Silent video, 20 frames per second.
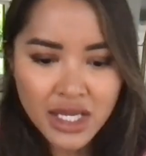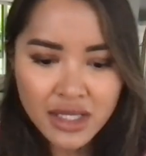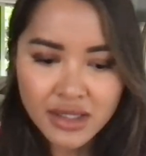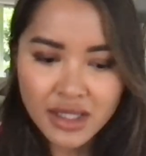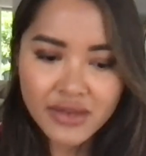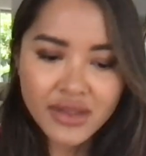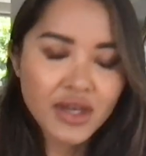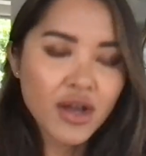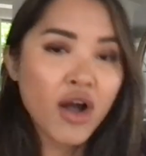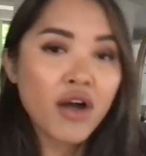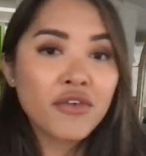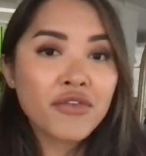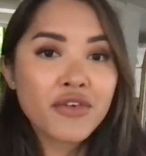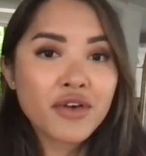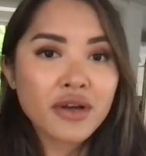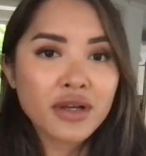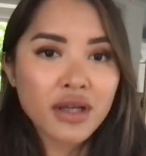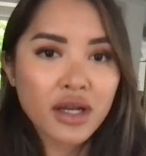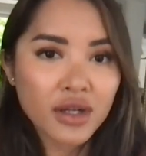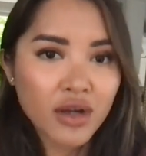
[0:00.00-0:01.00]
Then they
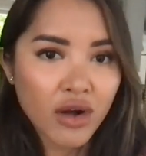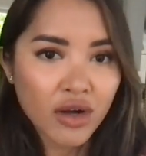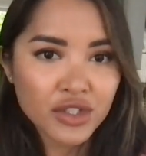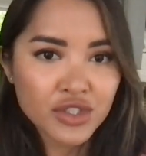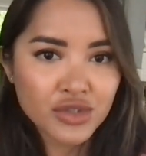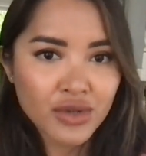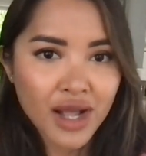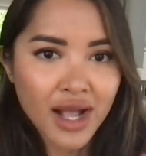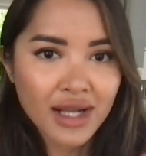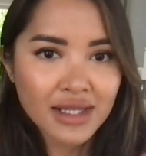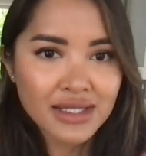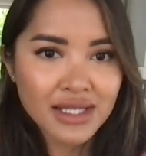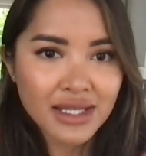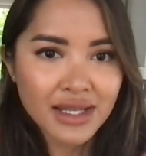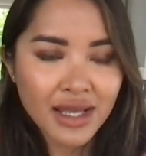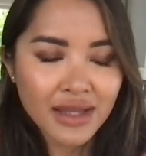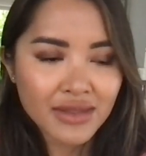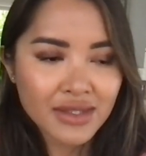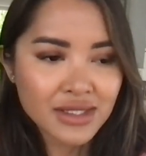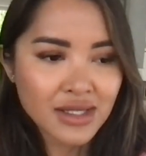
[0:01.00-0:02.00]
offered a contract.
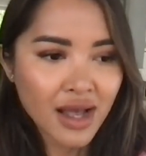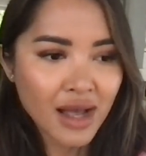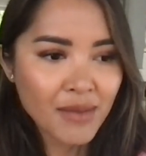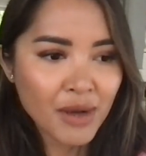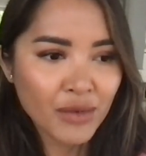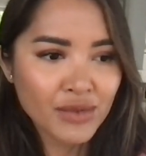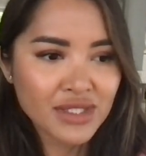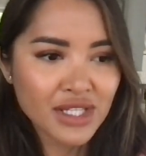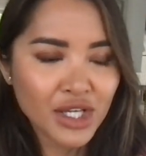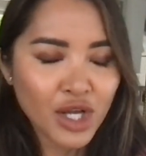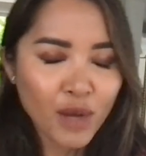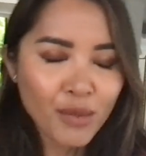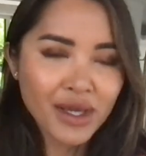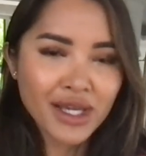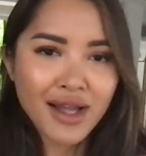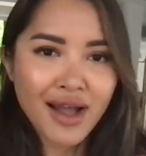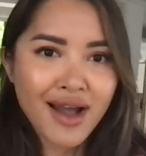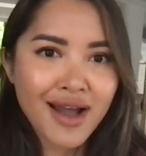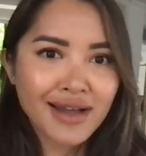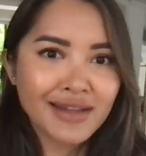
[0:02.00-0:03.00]
And at the time I was like, oh
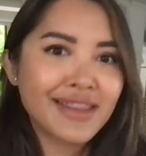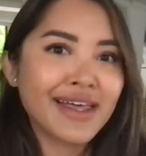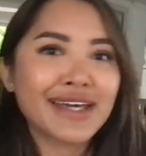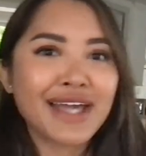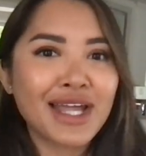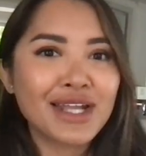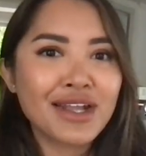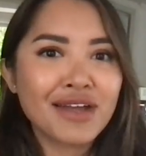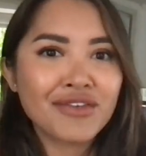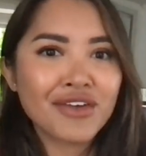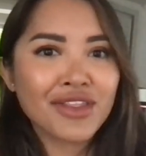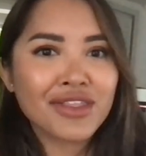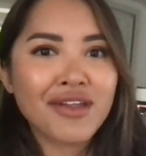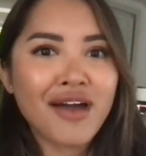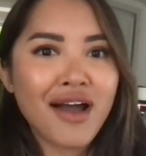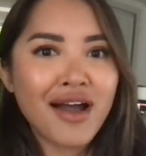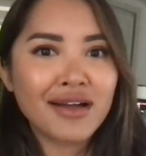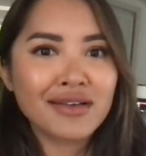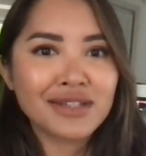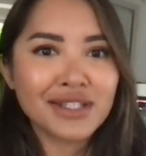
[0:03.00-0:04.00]
my God, like I never
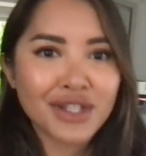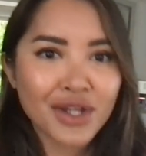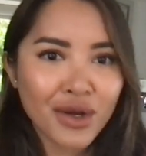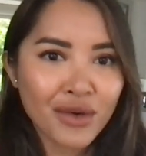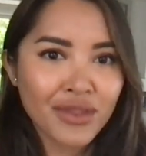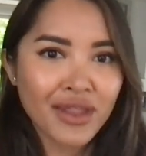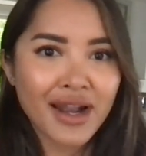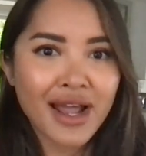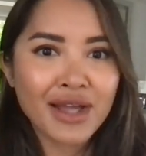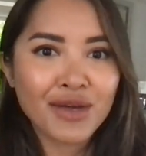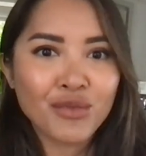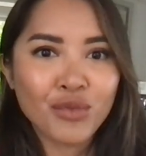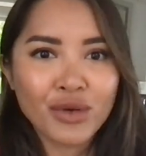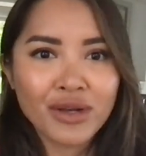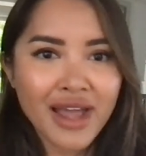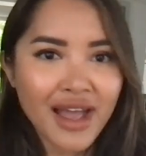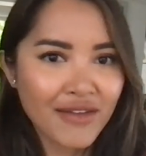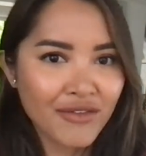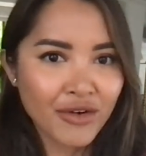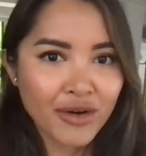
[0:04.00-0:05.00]
thought, that I
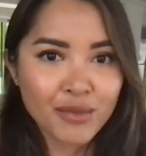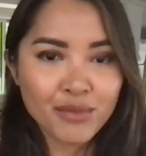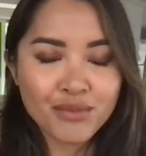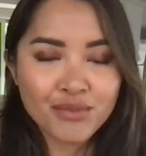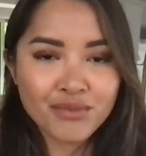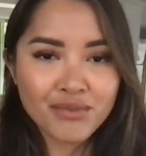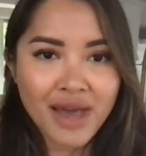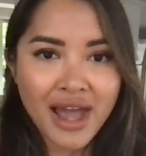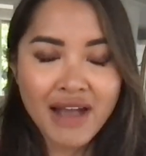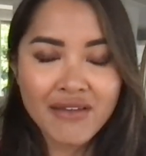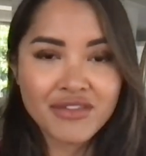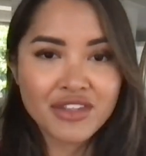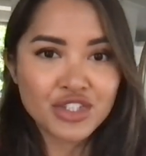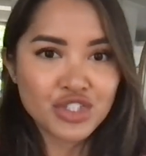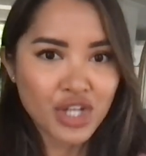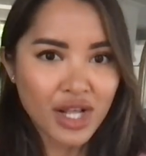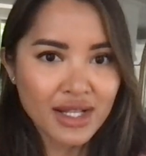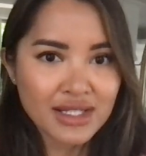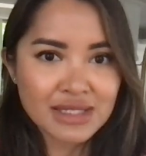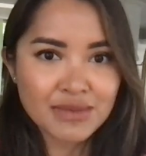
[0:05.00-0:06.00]
would ever have the
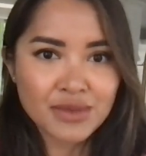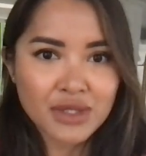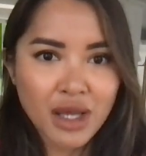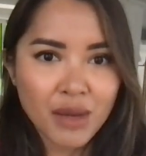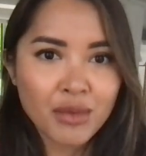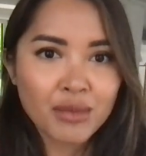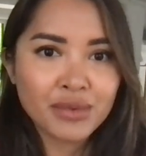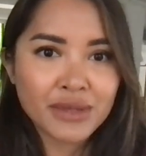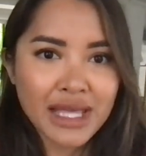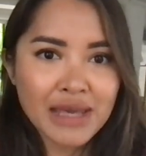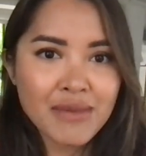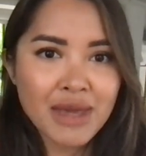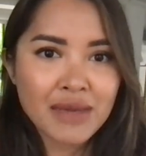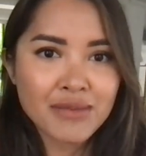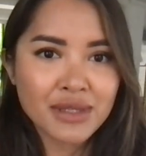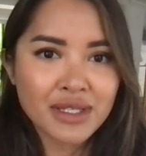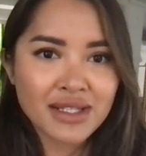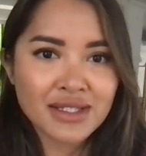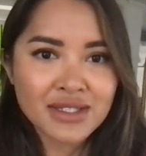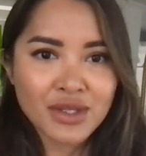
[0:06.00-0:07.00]
chance to become a
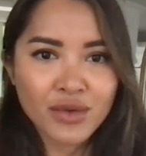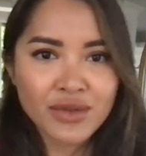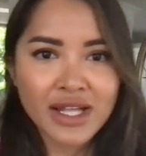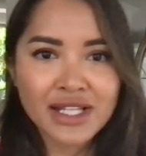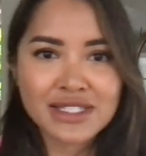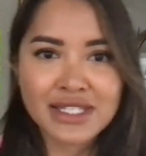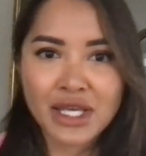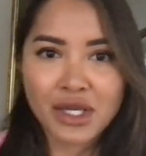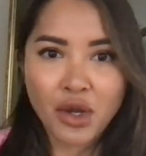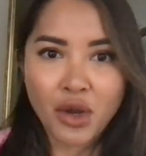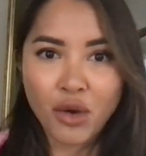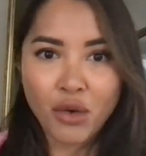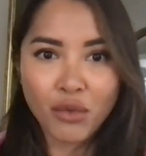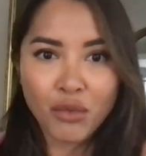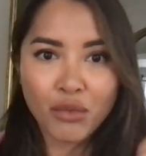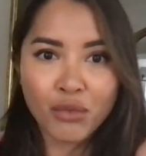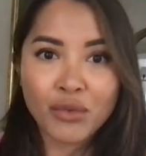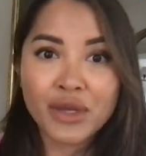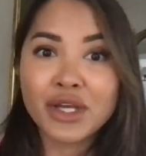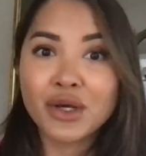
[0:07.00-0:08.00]
playmate, because that's like a
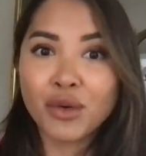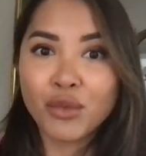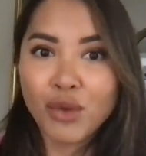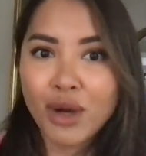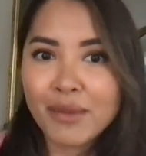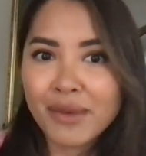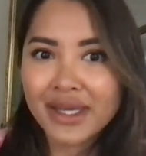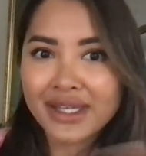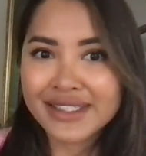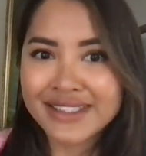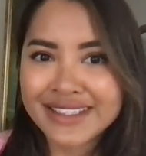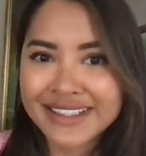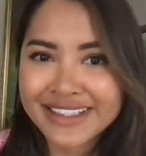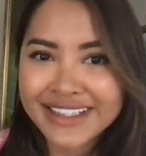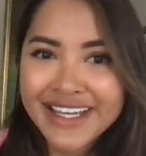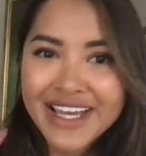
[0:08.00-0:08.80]
real woman,